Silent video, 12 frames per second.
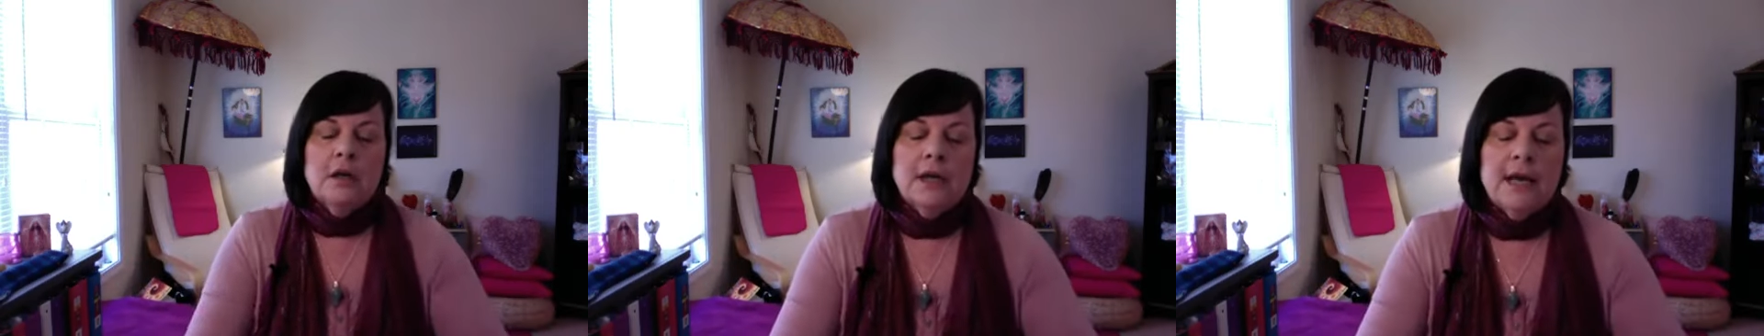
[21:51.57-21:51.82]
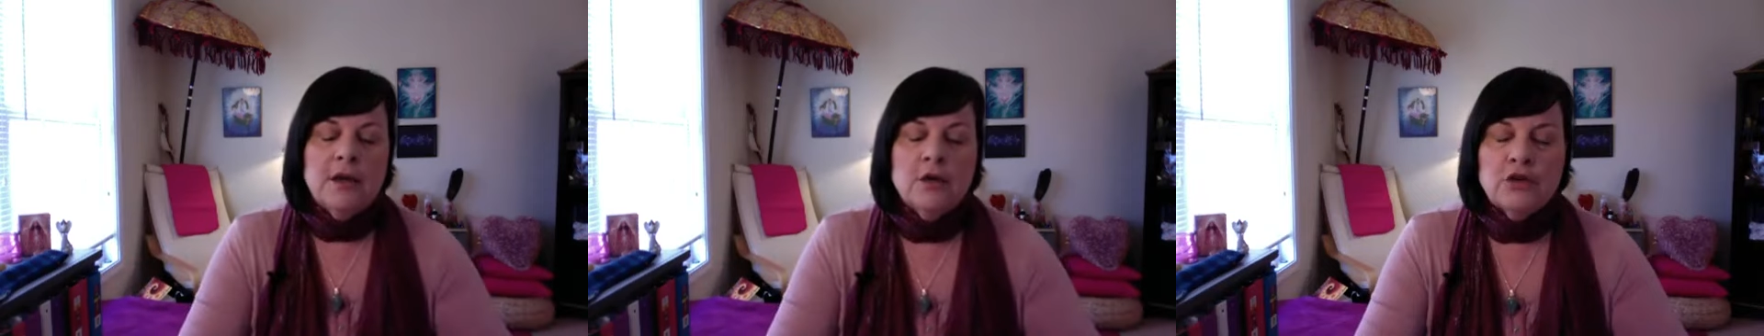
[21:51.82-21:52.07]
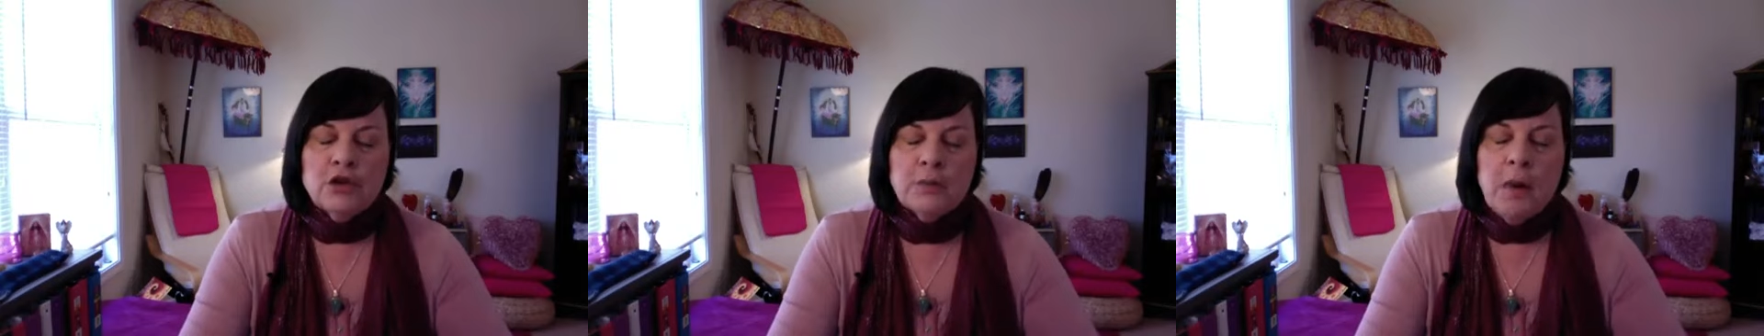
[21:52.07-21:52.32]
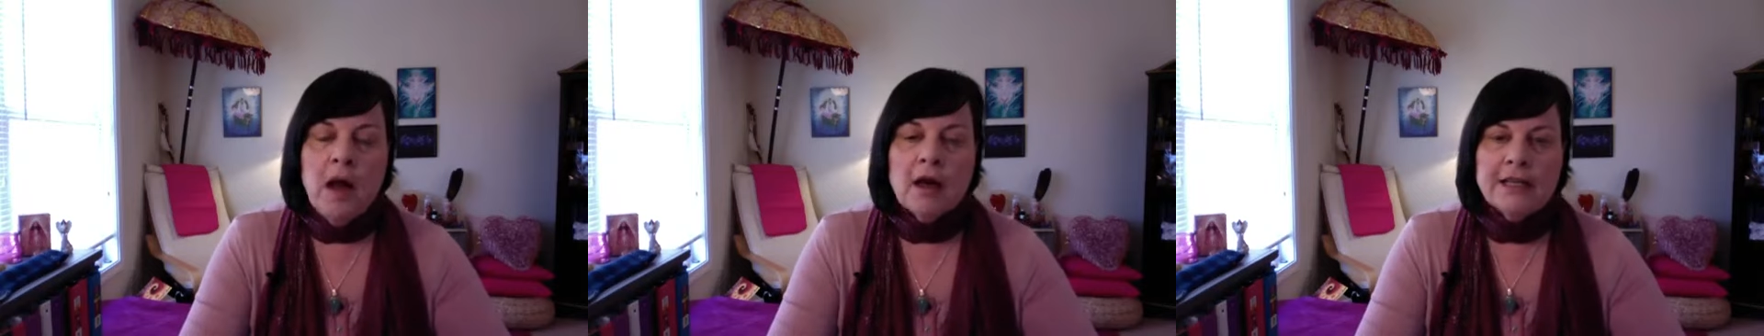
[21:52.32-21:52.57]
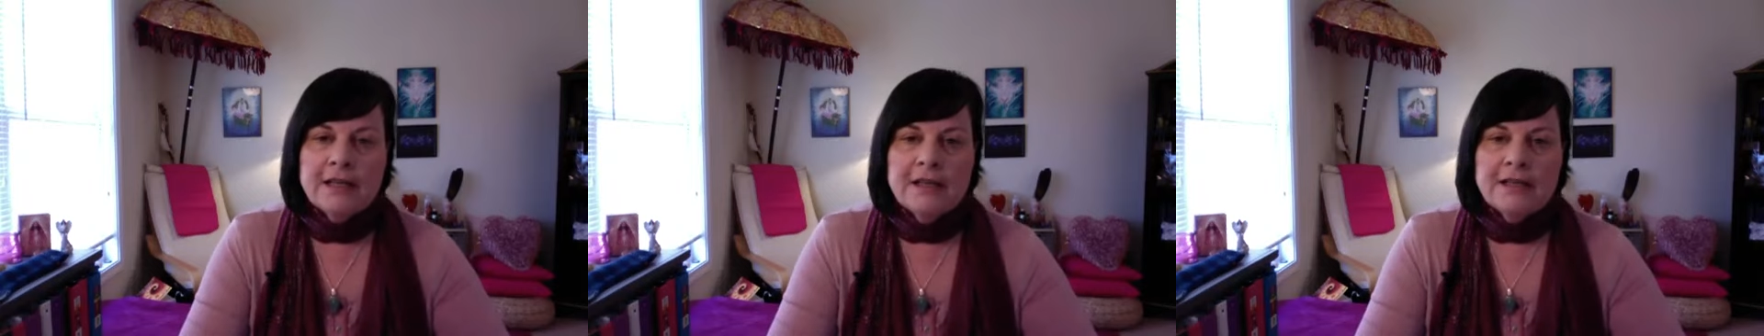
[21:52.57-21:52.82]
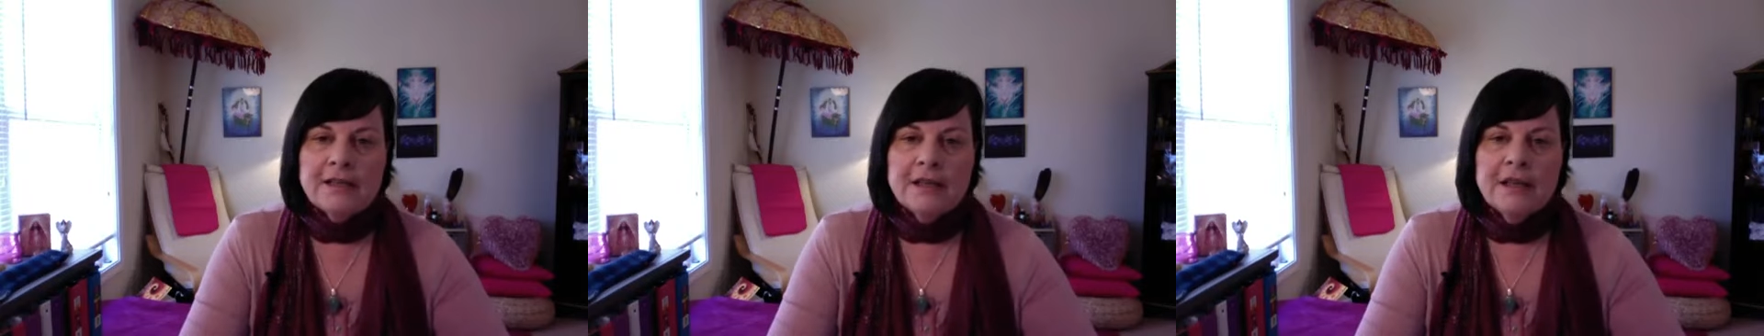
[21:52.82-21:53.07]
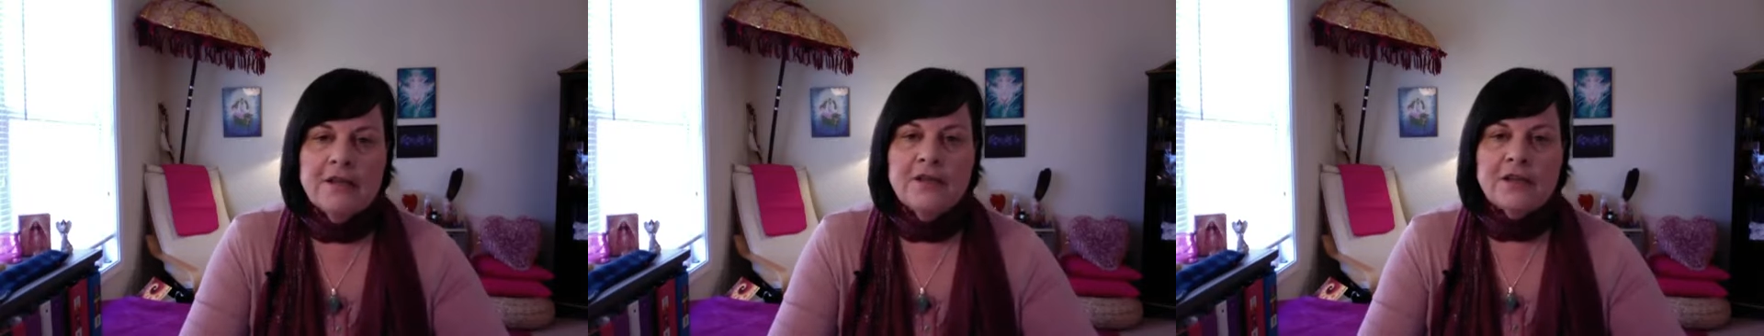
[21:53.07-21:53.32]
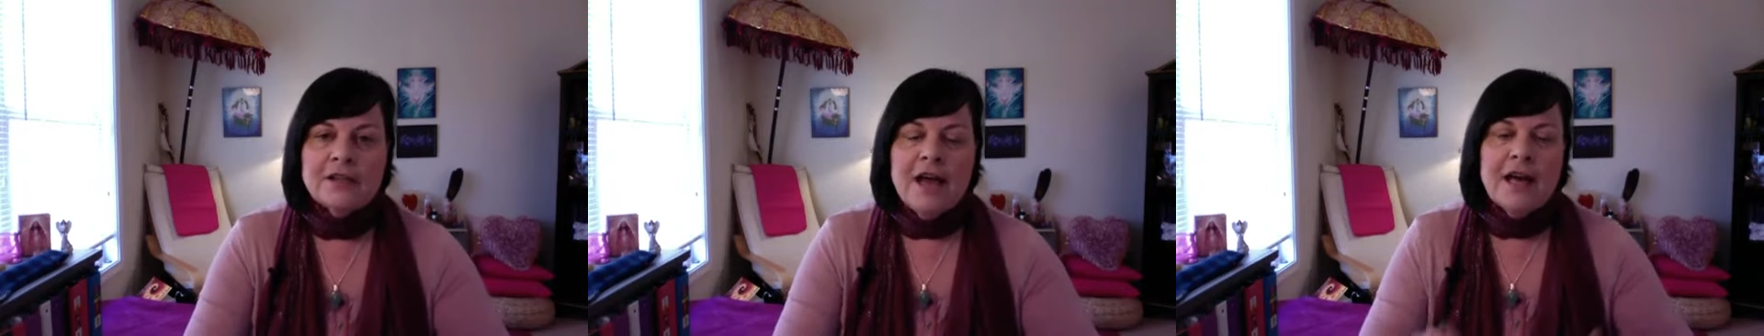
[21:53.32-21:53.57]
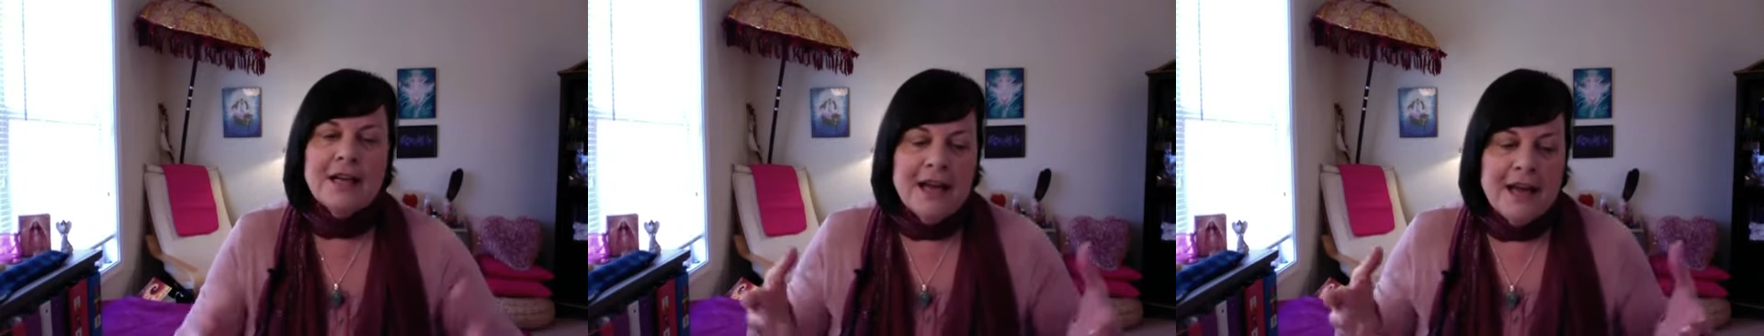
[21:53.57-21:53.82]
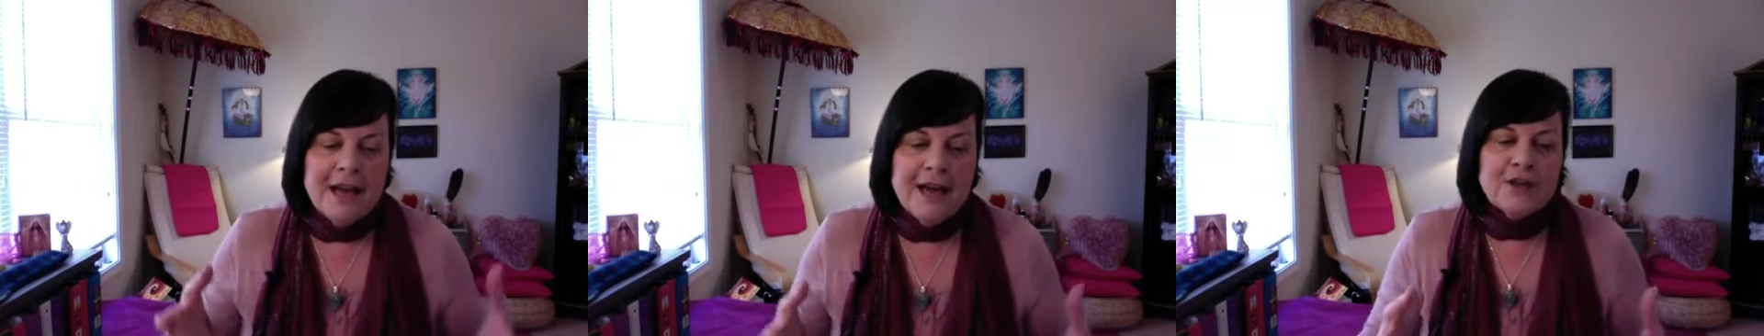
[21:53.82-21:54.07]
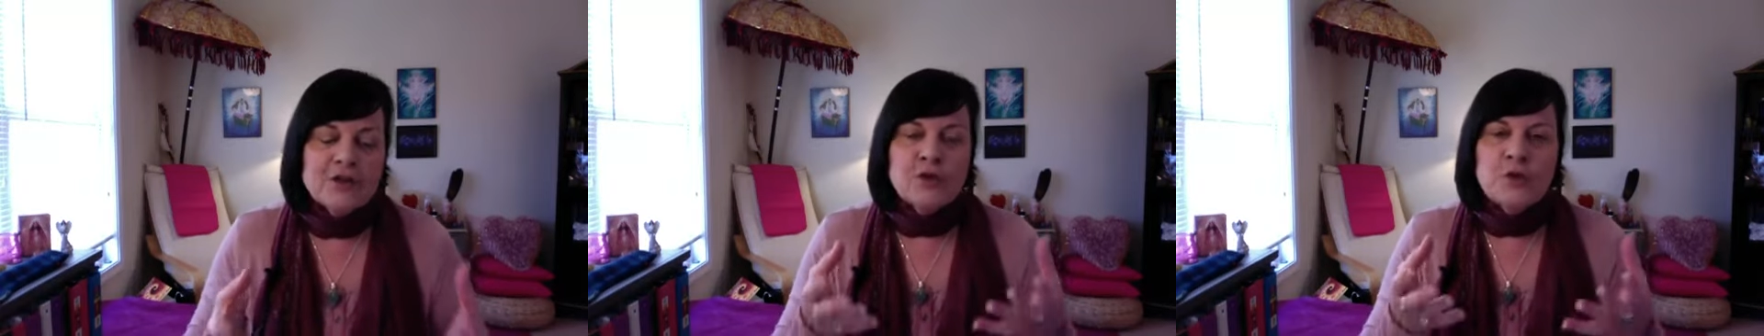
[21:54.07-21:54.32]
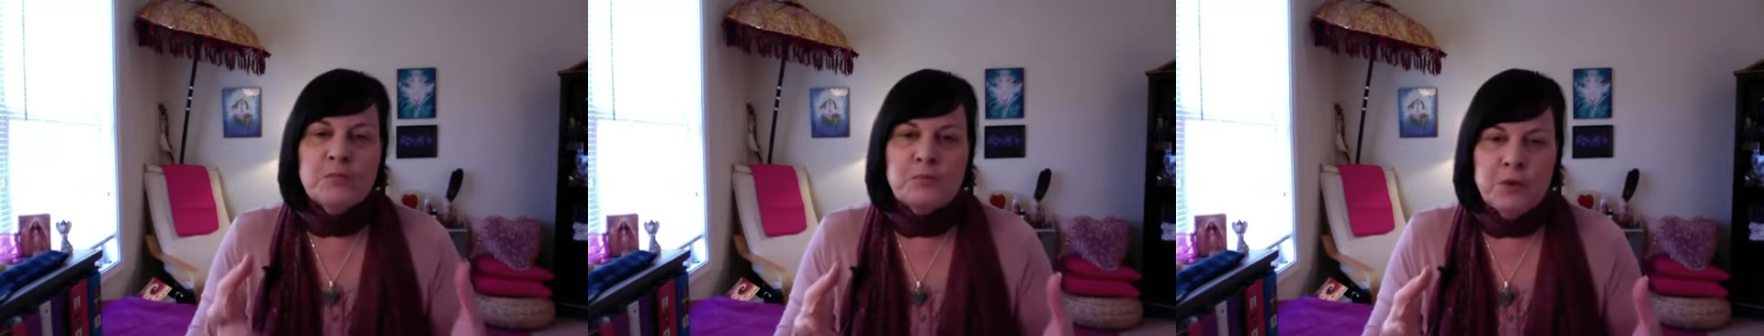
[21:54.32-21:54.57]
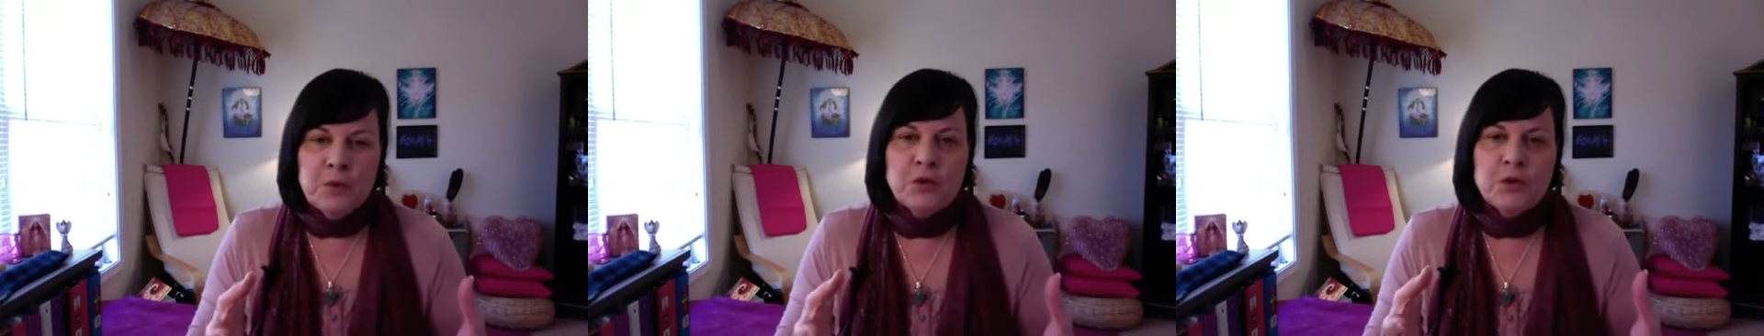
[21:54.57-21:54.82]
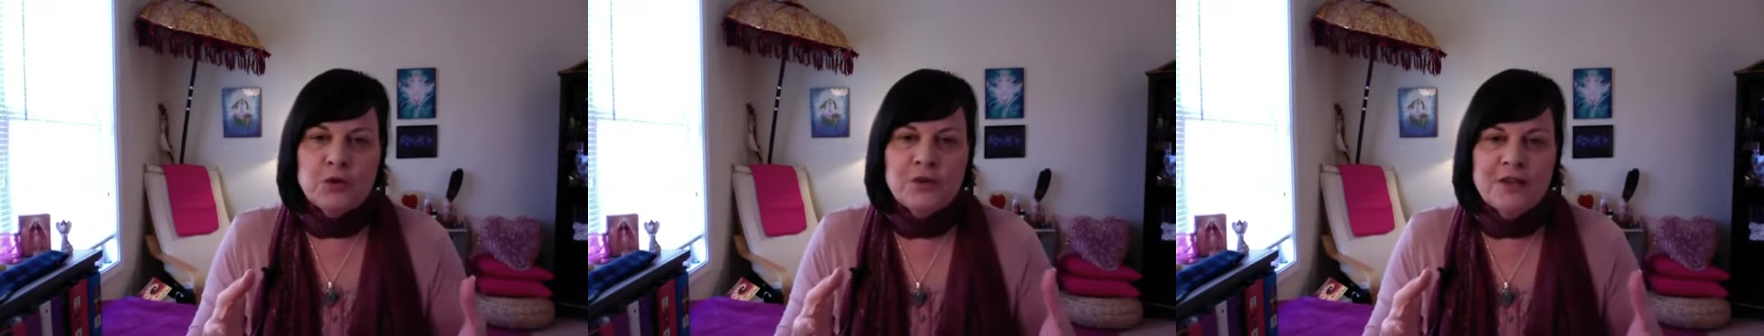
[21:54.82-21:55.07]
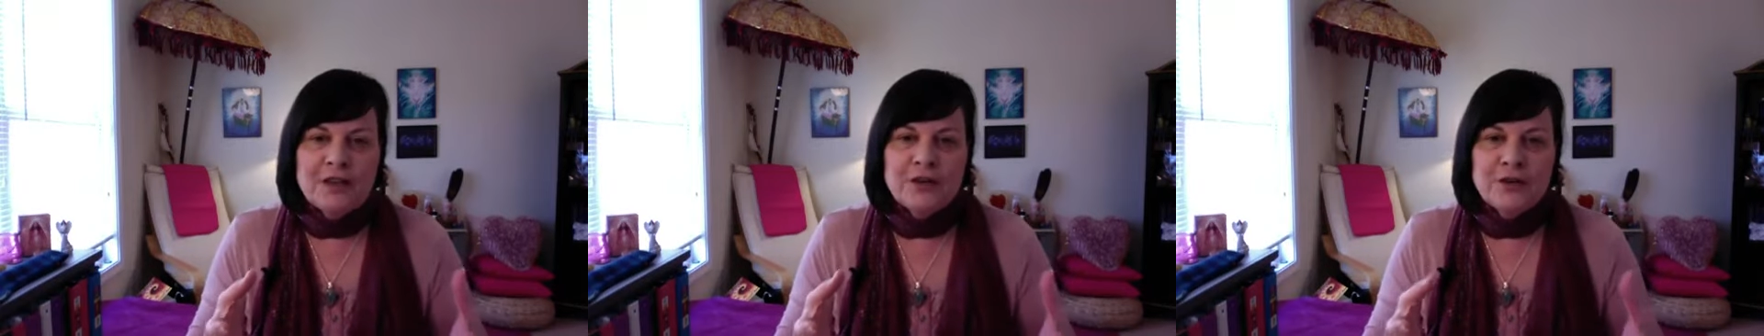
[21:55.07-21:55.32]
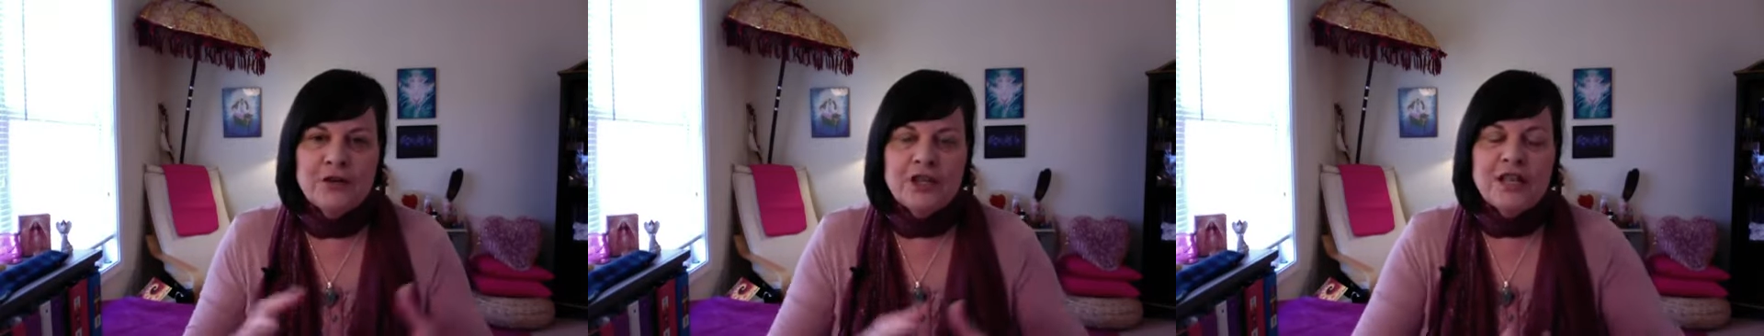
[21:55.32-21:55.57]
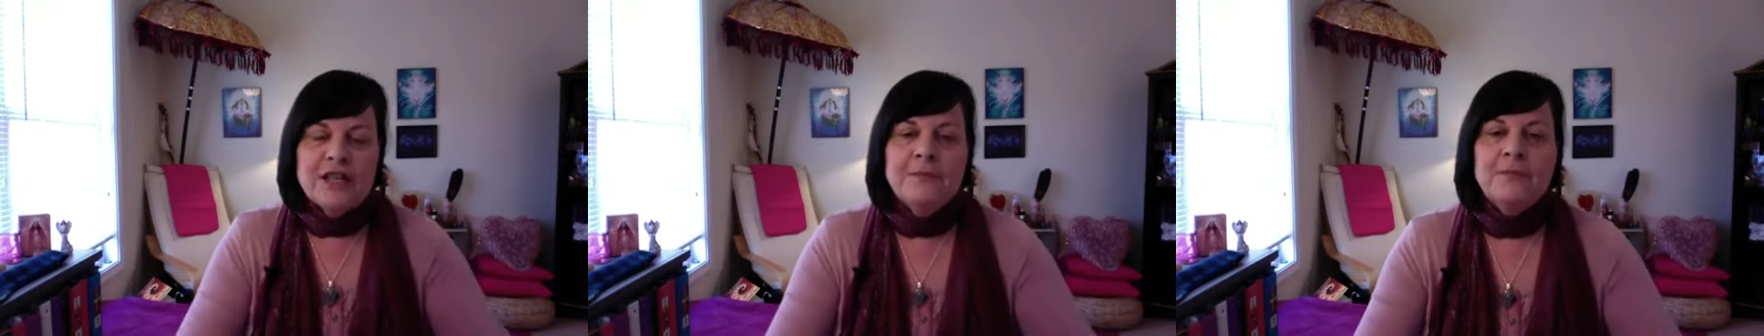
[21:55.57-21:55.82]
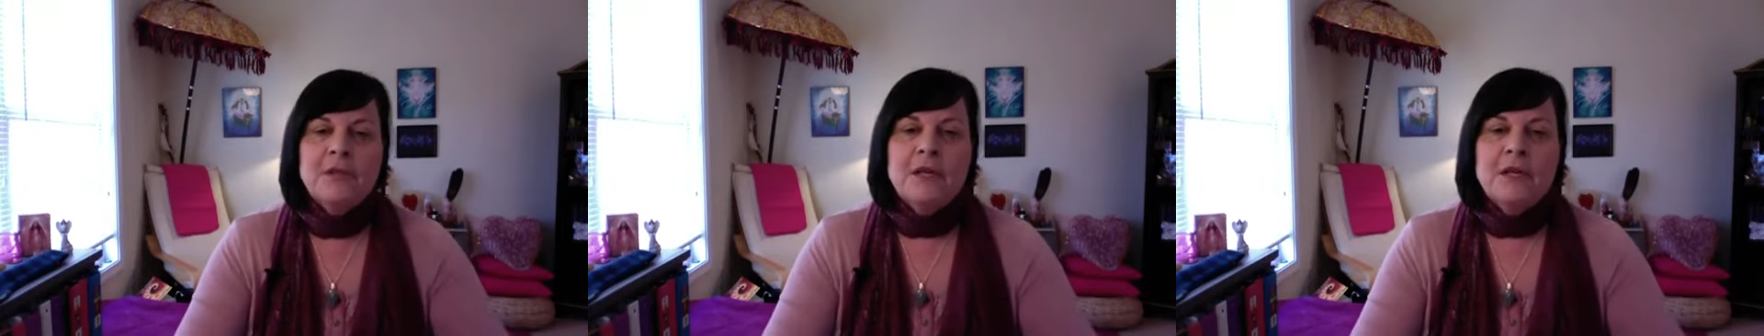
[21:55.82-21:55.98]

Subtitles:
energy bodies this kind of extra boost of energy